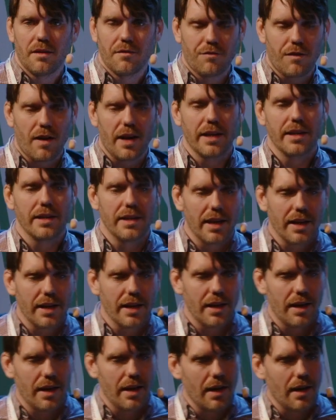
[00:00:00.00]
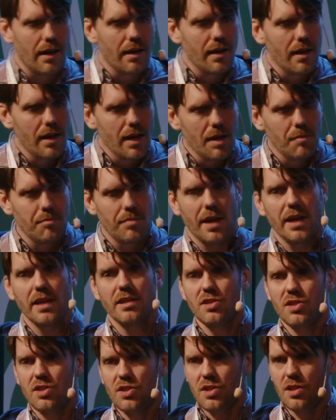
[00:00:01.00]
find like a
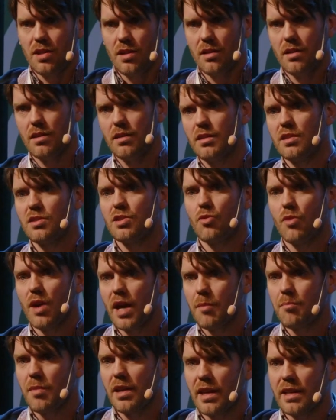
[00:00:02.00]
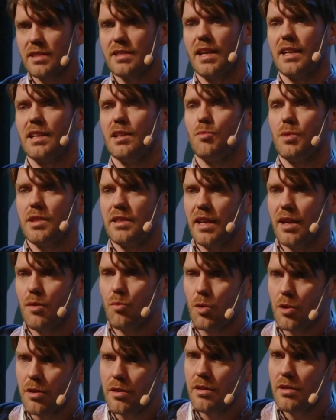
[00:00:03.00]
page describing exactly what they
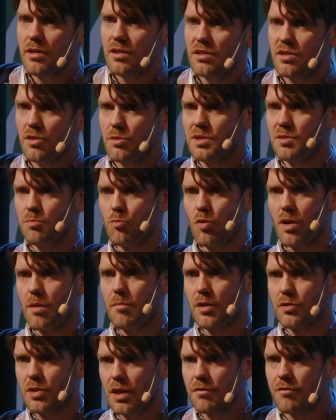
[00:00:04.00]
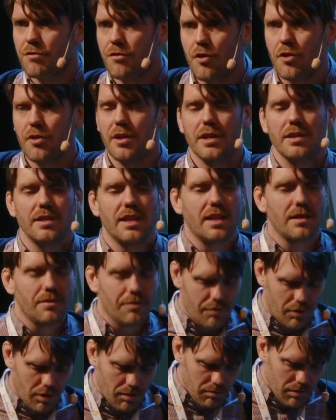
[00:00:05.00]
were. So it's more about inferring that
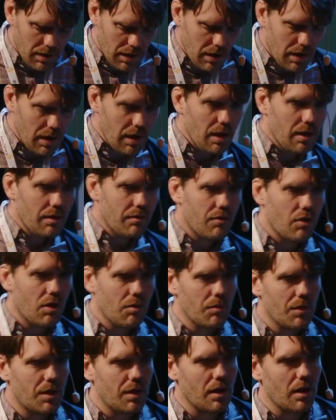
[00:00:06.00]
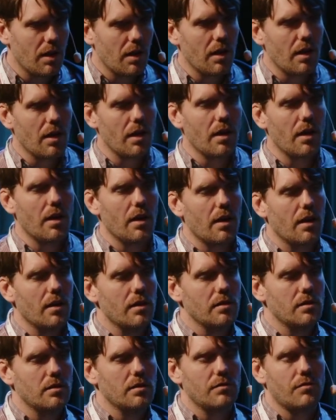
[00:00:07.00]
from
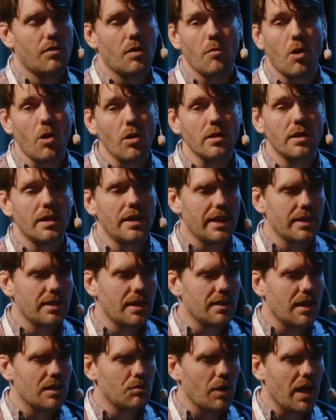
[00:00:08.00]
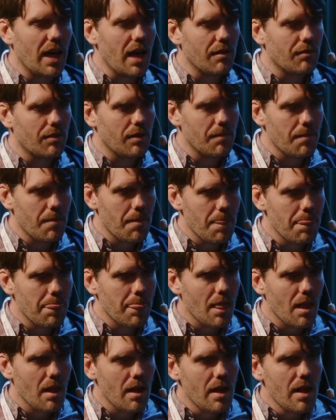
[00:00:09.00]
all the data that we have.
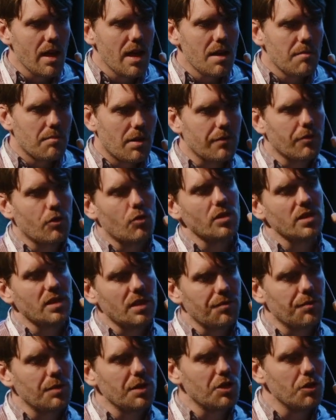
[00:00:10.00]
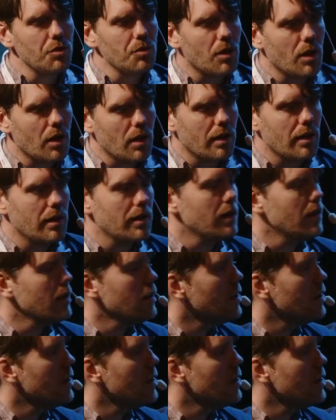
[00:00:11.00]
But of course, if we do our